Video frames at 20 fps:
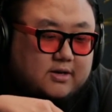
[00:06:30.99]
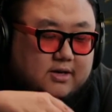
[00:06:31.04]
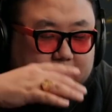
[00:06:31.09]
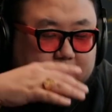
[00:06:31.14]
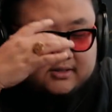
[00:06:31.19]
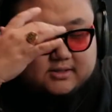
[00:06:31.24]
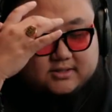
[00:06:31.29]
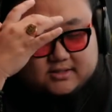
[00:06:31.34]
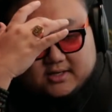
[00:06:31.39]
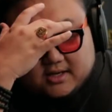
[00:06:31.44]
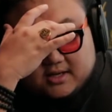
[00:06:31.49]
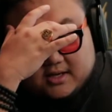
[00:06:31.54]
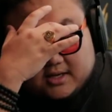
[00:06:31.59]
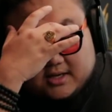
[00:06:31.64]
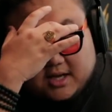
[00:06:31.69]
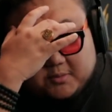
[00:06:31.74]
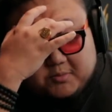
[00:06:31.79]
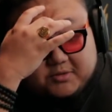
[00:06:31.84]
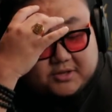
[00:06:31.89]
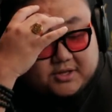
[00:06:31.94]
because
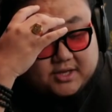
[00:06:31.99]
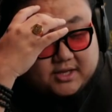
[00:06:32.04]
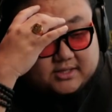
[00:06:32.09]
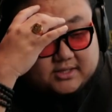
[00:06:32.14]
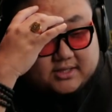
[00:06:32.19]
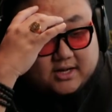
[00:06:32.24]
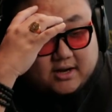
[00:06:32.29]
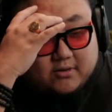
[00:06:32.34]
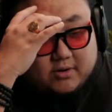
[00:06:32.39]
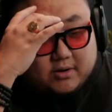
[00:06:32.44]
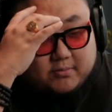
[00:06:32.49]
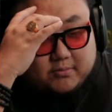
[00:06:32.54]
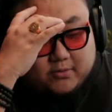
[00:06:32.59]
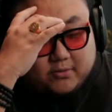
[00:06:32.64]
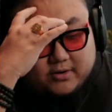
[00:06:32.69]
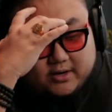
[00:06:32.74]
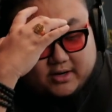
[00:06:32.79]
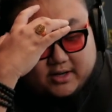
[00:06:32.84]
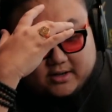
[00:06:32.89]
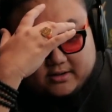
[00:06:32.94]
a couple things that I want
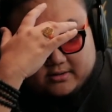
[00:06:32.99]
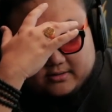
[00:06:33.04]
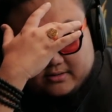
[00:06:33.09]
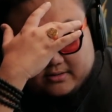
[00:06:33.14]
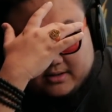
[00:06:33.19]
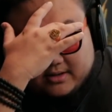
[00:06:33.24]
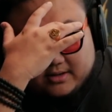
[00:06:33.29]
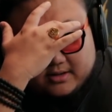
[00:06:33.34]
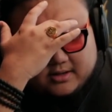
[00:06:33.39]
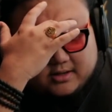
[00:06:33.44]
to point out.